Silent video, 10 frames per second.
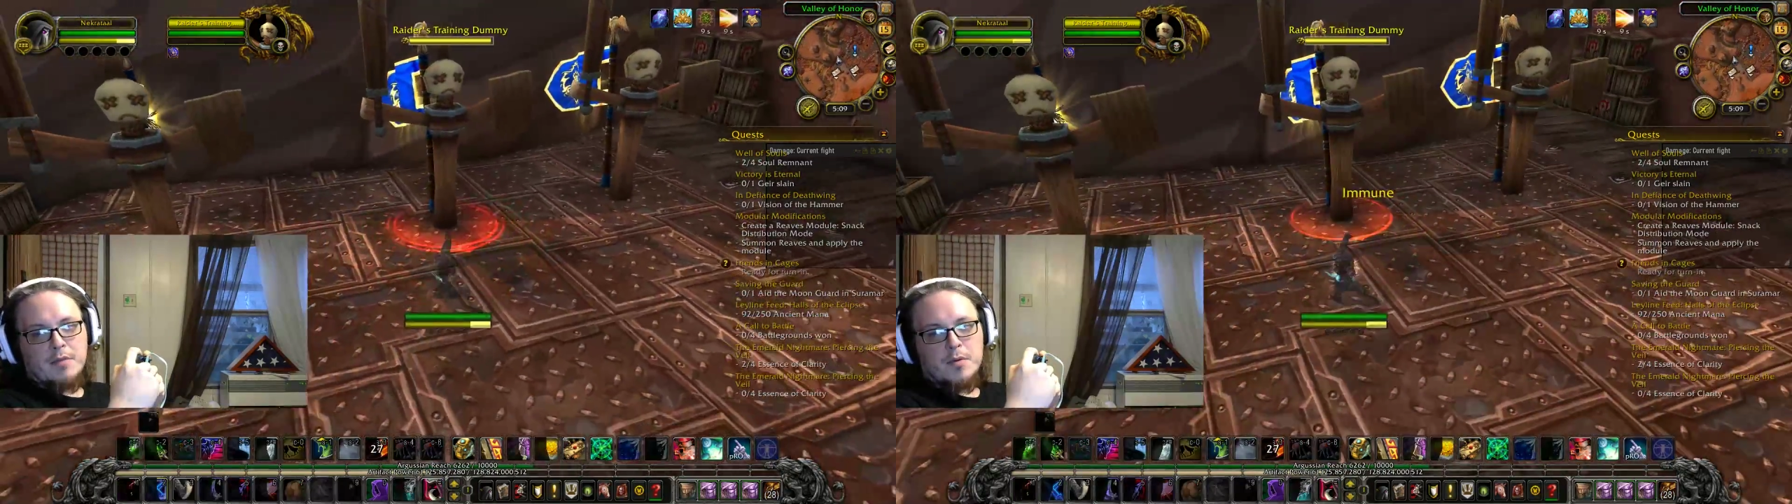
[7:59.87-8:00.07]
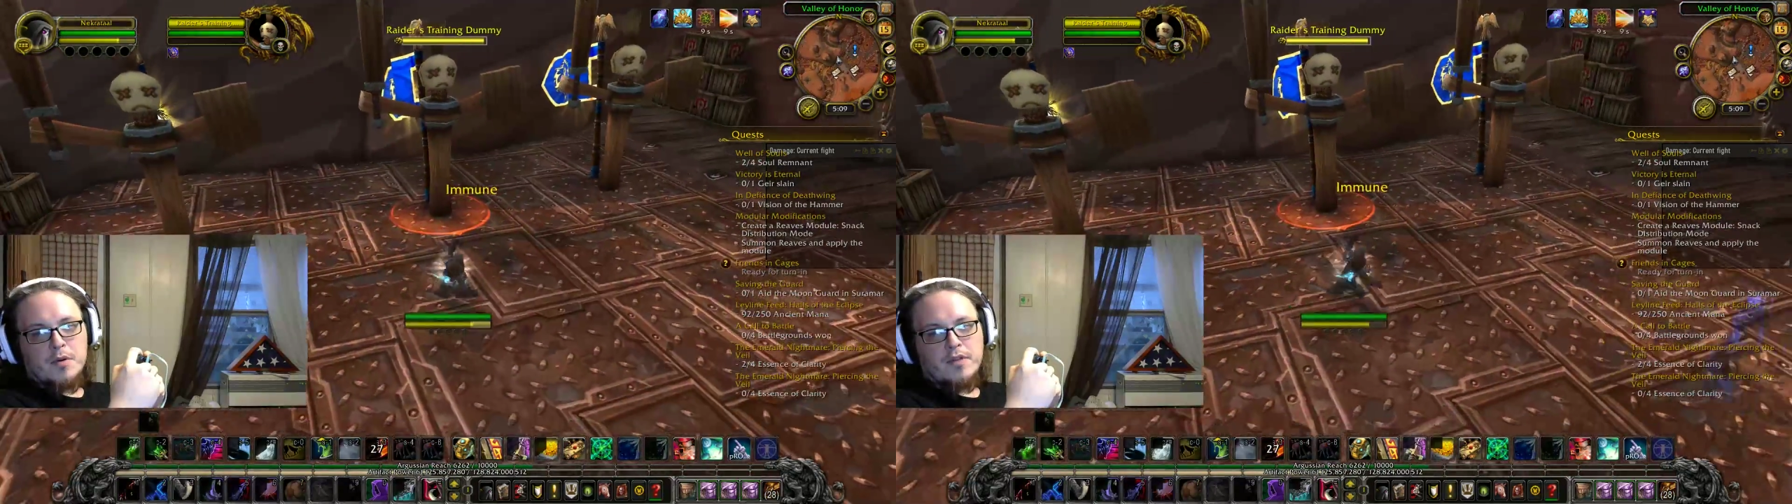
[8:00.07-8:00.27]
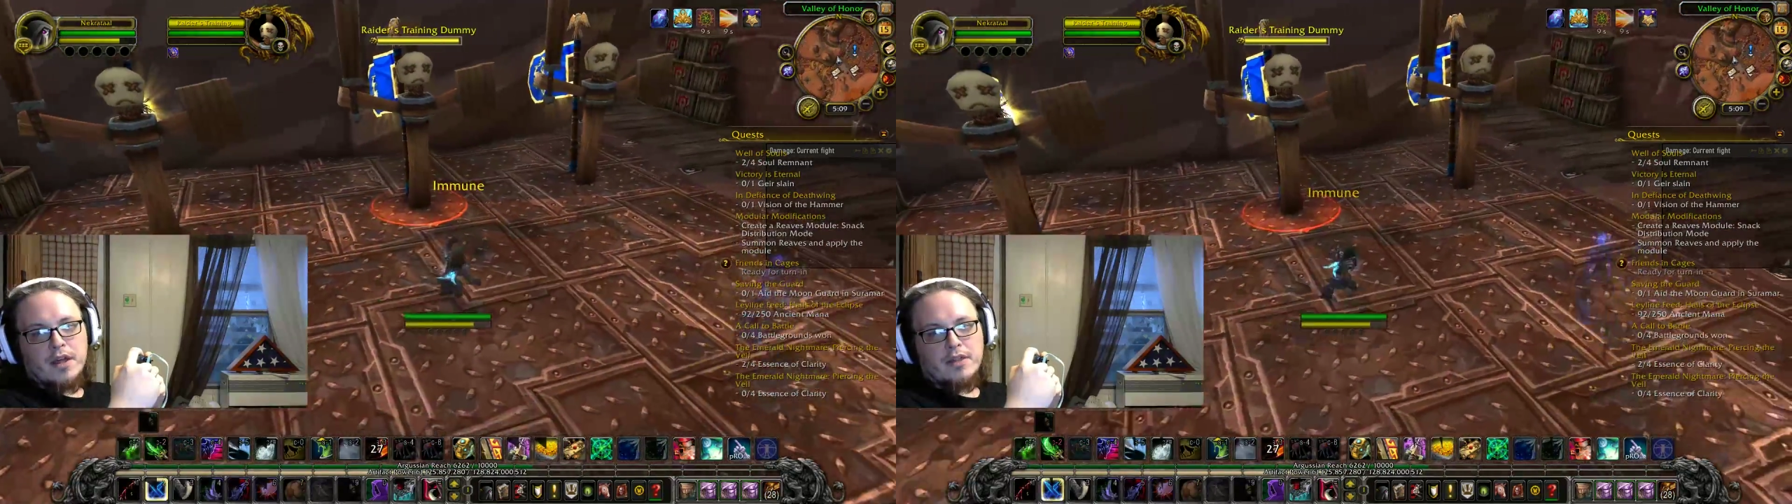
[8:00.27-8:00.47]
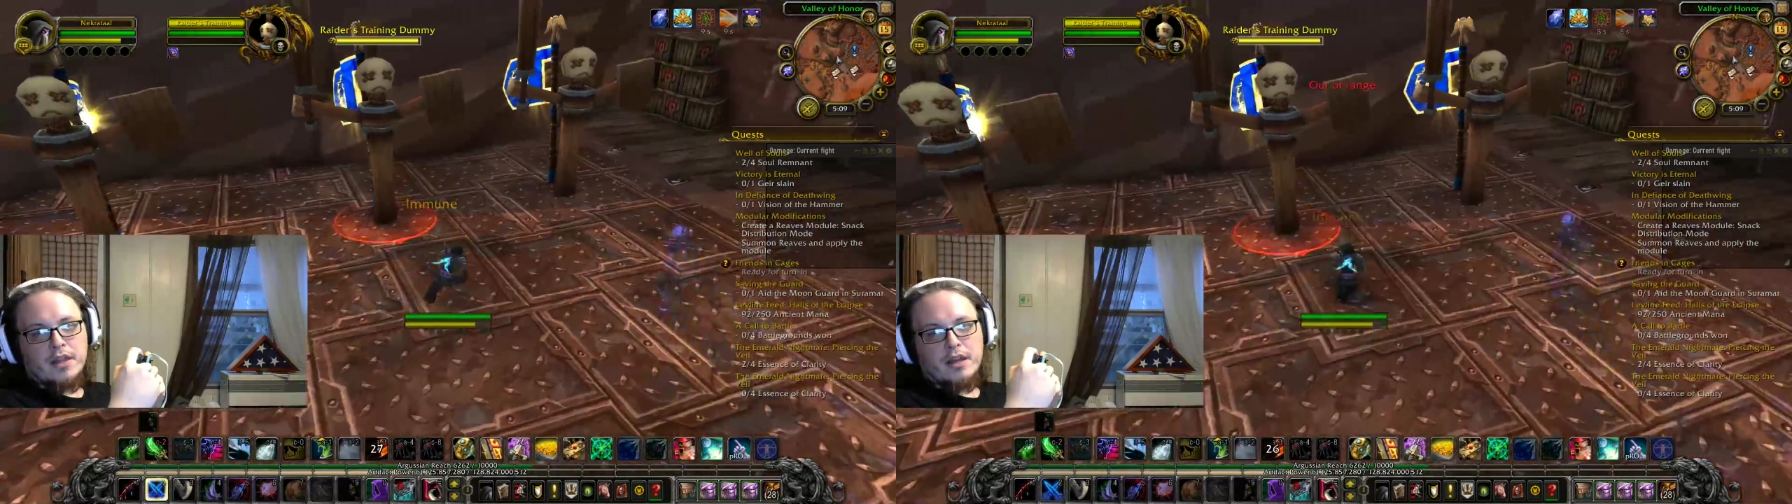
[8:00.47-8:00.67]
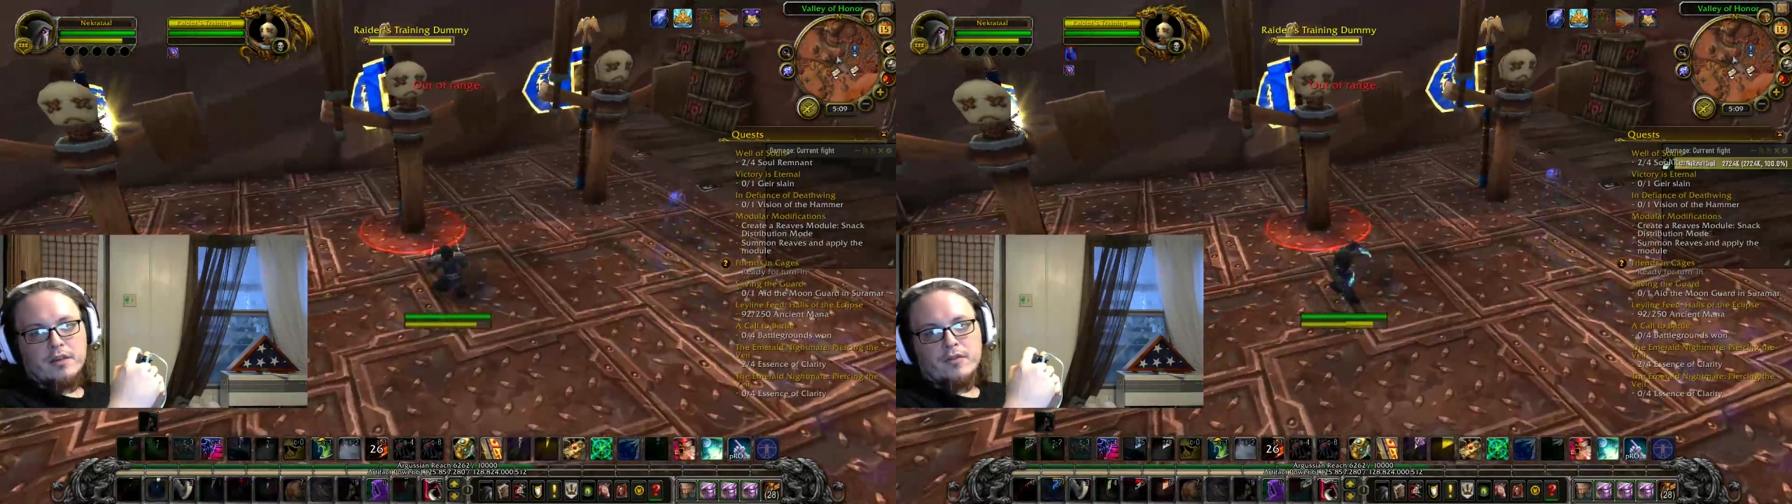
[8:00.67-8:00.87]
me move that
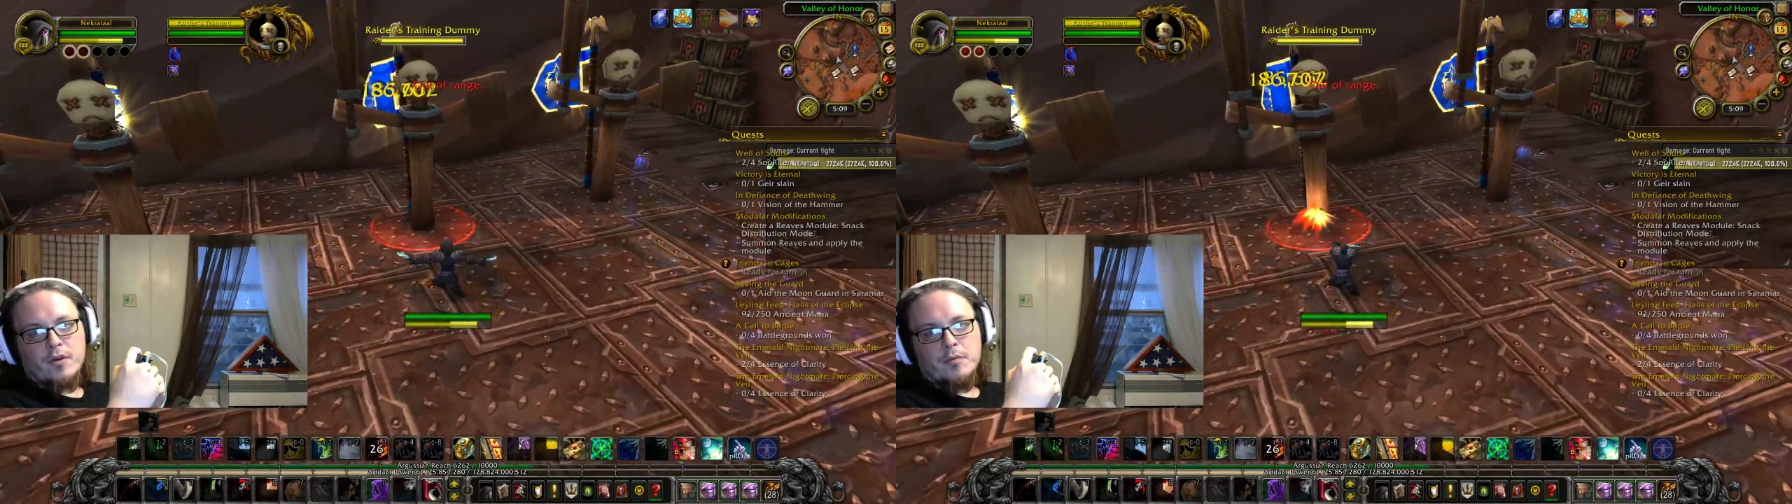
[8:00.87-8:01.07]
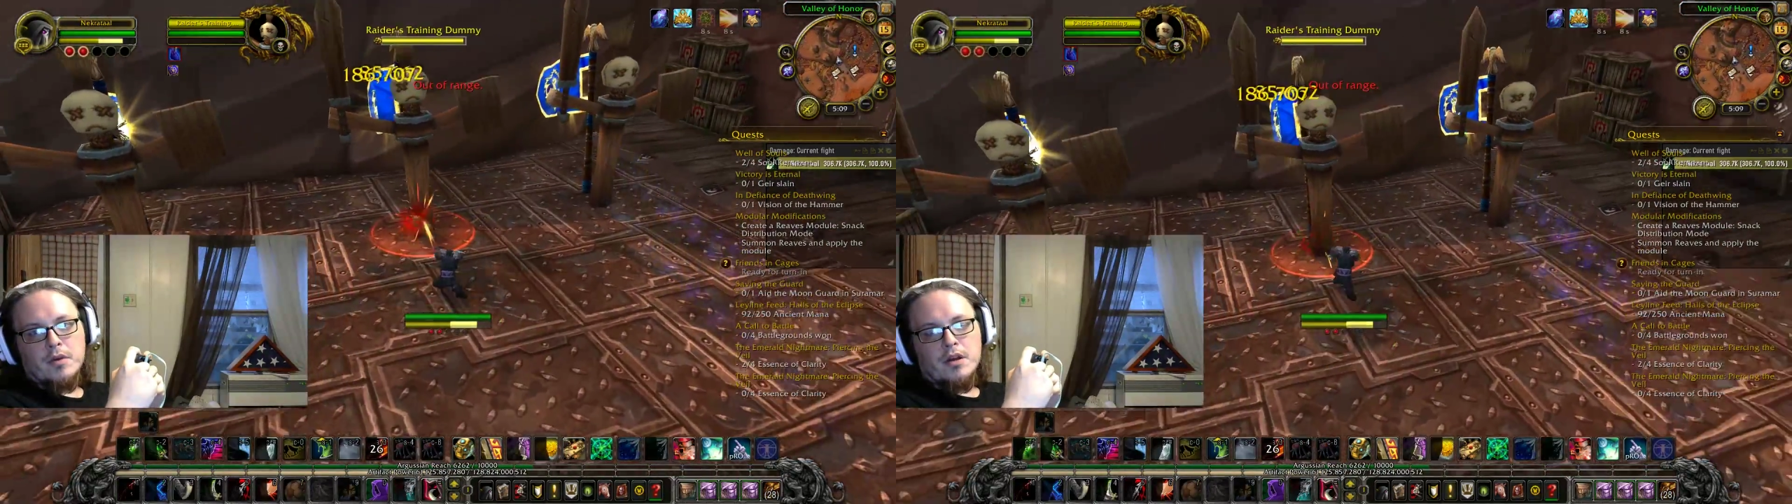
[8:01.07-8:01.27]
thing from